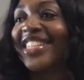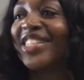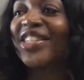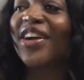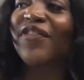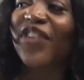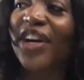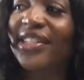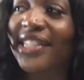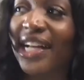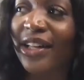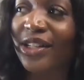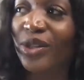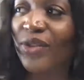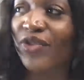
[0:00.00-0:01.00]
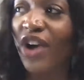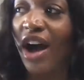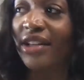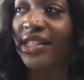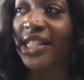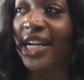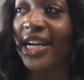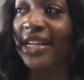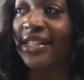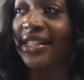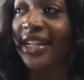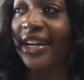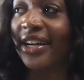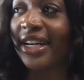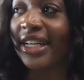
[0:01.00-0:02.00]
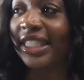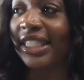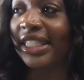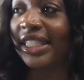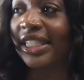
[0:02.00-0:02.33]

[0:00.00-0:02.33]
Is he your first Taylor Swift concert, Sarah?